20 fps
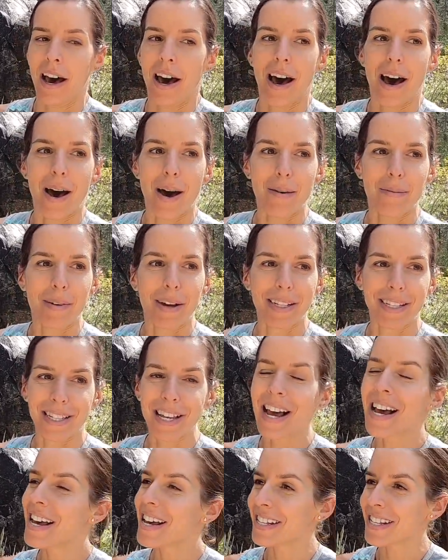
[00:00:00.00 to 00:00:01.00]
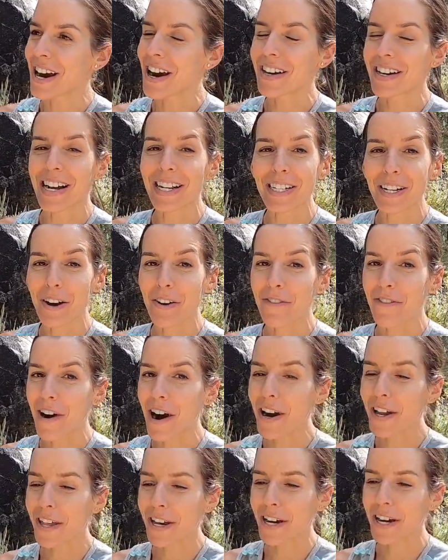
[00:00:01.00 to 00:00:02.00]
It's hard not to go
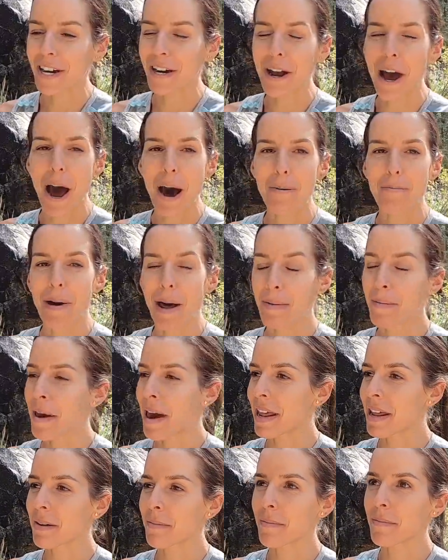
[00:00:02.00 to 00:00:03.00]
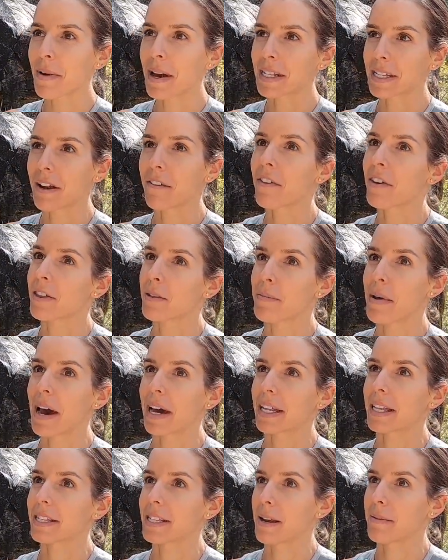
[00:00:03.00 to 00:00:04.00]
farther, but I'm patting myself on the
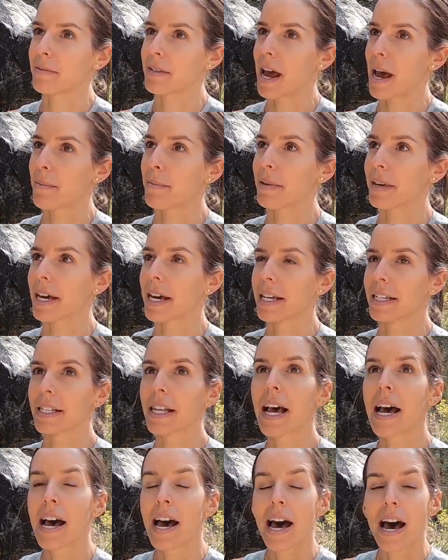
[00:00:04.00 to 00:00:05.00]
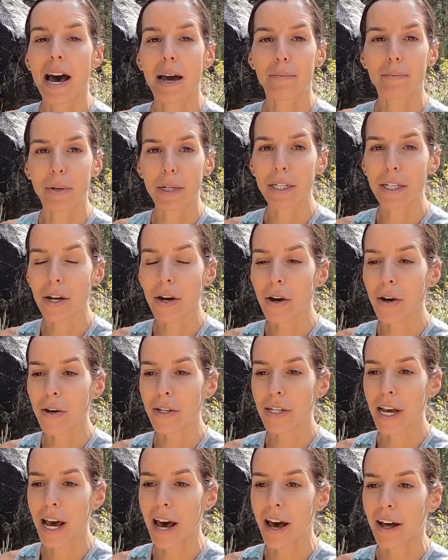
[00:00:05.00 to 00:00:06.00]
back at the same time because I booked a
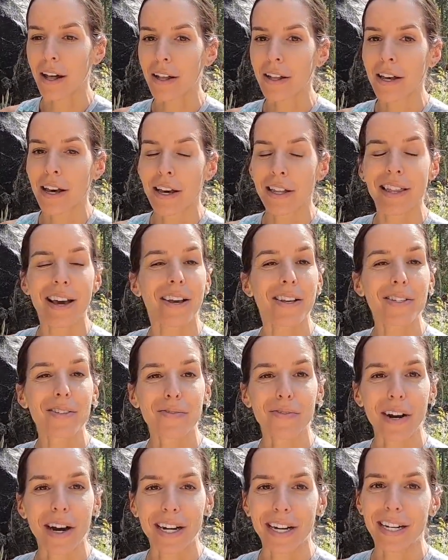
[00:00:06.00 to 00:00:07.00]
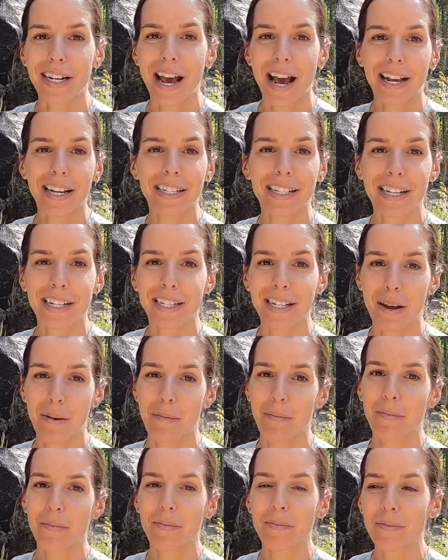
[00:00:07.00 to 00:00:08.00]
hotel that was right next to
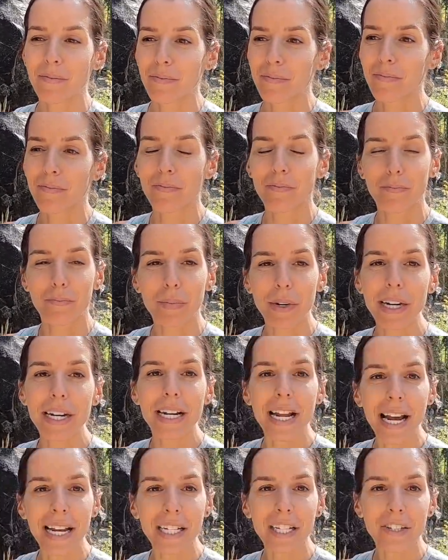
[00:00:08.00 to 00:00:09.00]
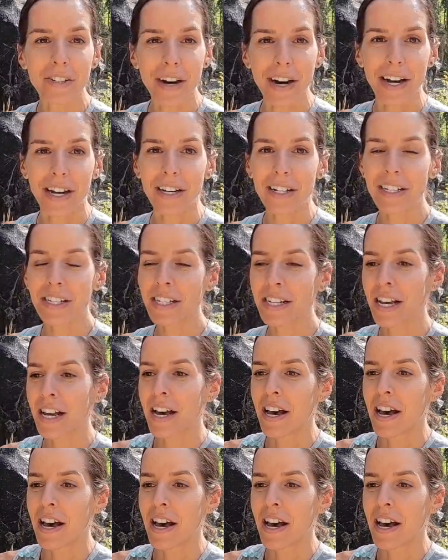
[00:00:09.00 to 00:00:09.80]
some pretty nice trails,